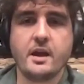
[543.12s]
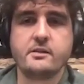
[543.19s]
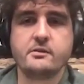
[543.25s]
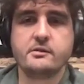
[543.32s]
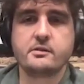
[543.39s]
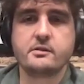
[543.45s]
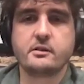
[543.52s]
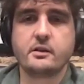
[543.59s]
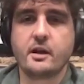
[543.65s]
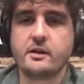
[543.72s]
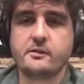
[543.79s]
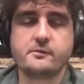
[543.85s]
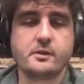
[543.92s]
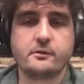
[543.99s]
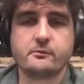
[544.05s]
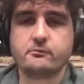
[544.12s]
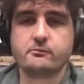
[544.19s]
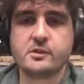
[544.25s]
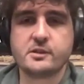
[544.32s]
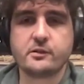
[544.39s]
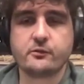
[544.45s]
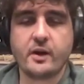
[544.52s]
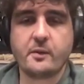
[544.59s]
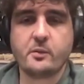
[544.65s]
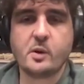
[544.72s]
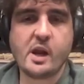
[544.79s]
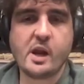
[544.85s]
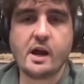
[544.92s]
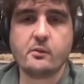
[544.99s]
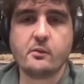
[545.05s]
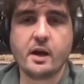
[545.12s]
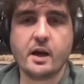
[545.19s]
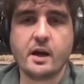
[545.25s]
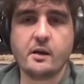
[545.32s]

And kind of, so just to wrap it up,